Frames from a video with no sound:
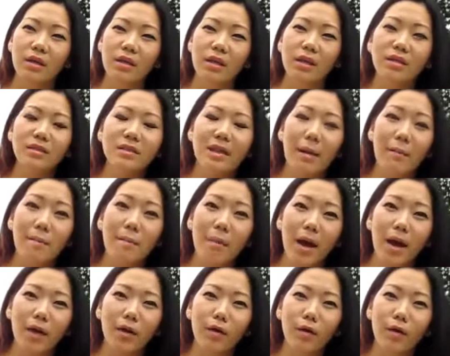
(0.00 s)
things that
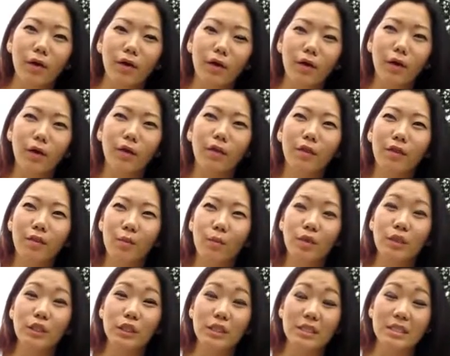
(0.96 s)
matter,
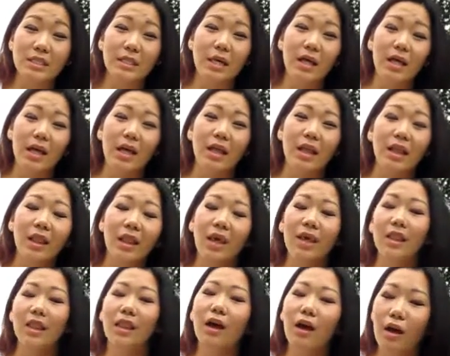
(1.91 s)
which is
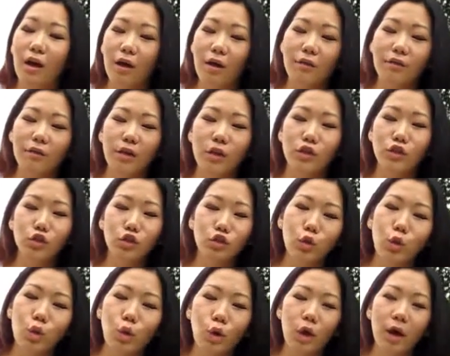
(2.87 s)
like love and
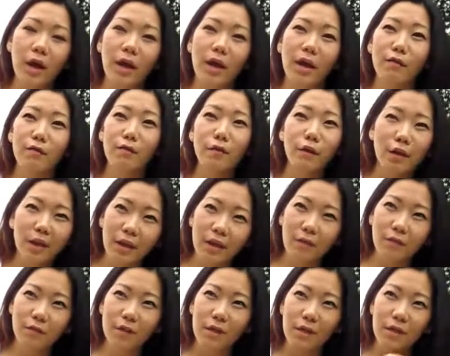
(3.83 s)
joy and
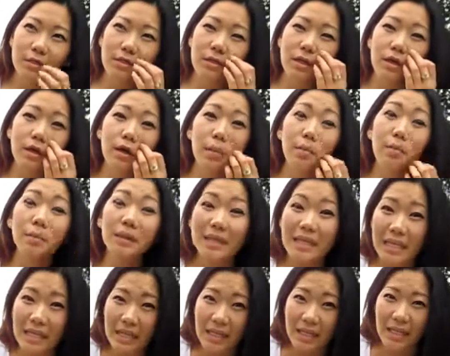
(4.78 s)
forgiveness and
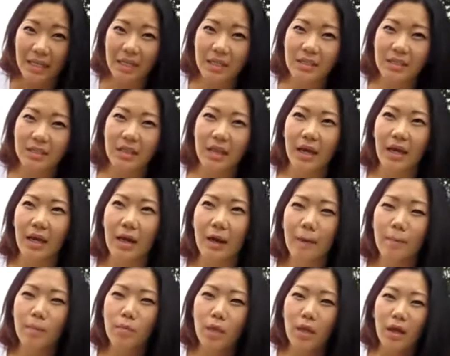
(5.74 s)
completeness, like
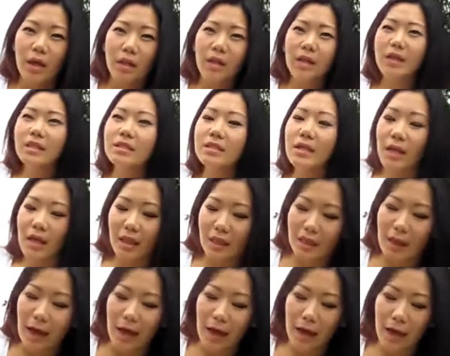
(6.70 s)
things
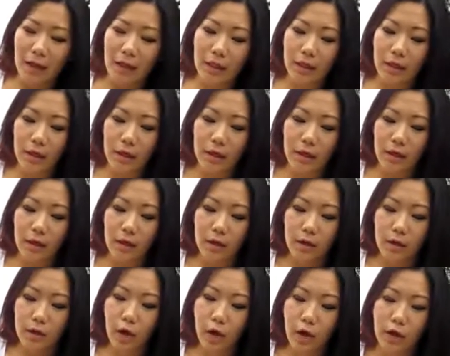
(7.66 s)
like that, like
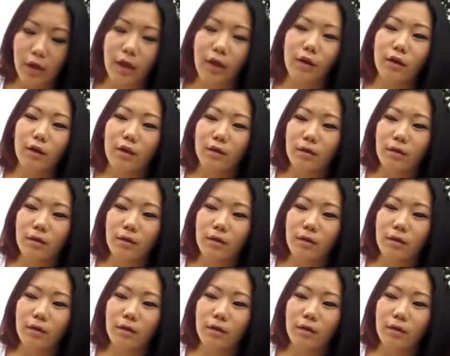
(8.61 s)
not like